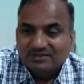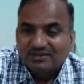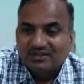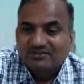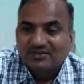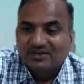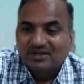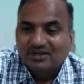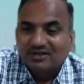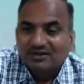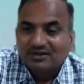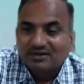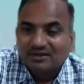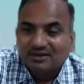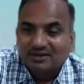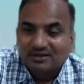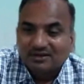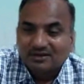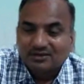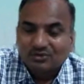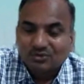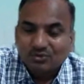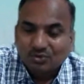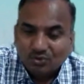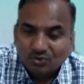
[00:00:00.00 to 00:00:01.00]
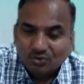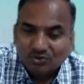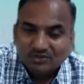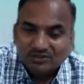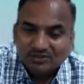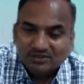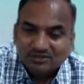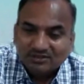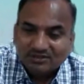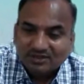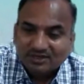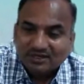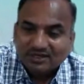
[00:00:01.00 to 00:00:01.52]
they will
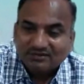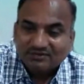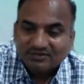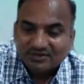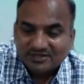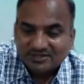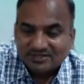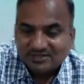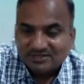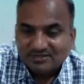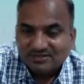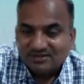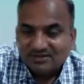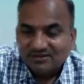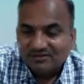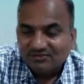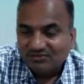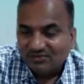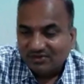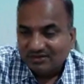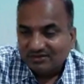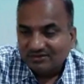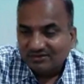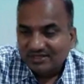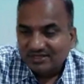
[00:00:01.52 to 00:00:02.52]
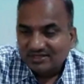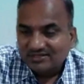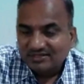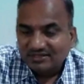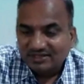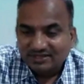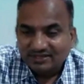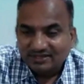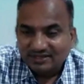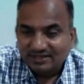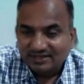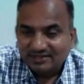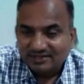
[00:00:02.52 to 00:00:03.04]
hold relevance for these
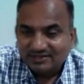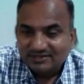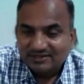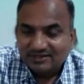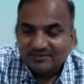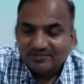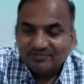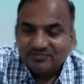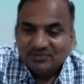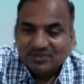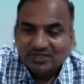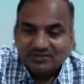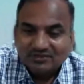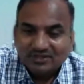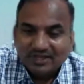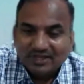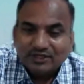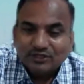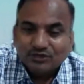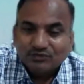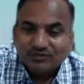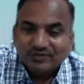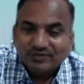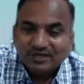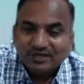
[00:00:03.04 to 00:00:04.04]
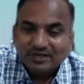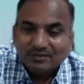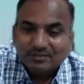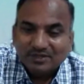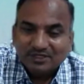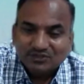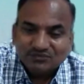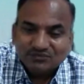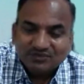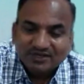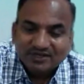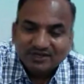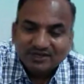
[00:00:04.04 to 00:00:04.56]
areas. Thank you very
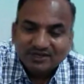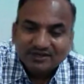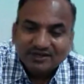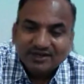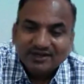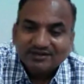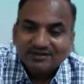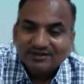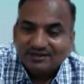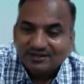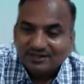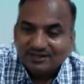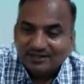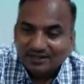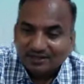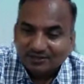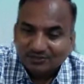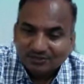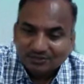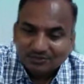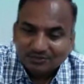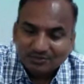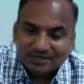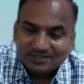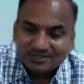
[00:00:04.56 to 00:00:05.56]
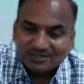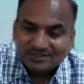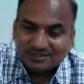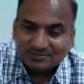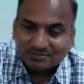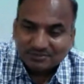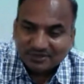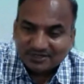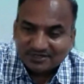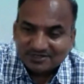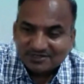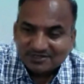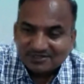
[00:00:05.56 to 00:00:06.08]
much for enlightening our
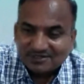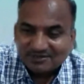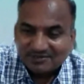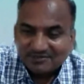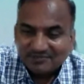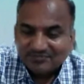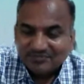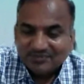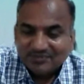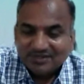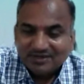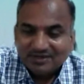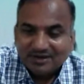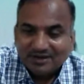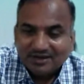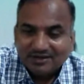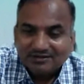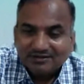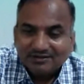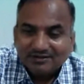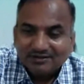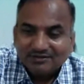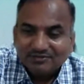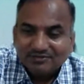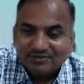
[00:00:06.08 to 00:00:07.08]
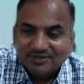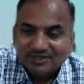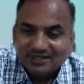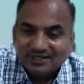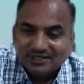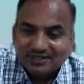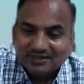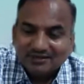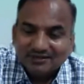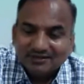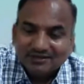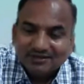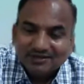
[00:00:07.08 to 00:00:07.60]
participants, and
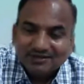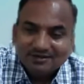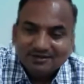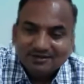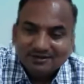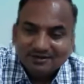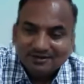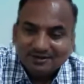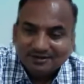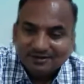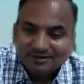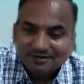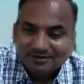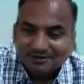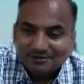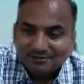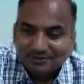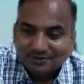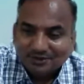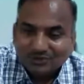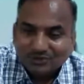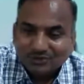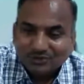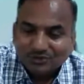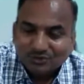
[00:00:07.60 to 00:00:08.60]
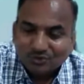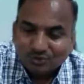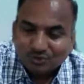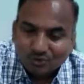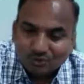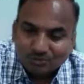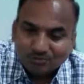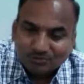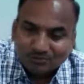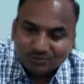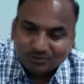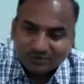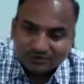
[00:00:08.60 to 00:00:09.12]
we
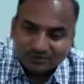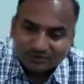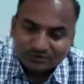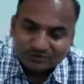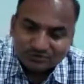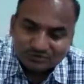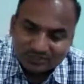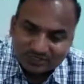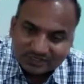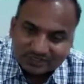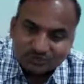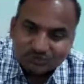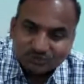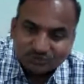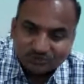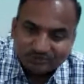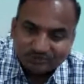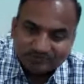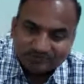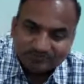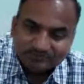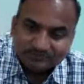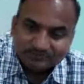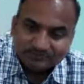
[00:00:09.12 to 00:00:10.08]
hope to see you